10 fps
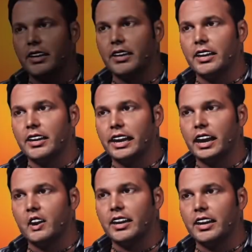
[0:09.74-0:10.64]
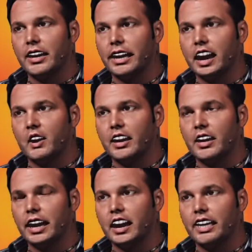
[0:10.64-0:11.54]
Dude, you ever heard of the thief on the
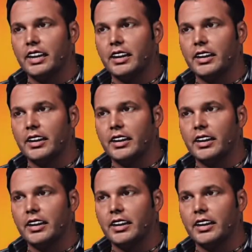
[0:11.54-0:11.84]
cross?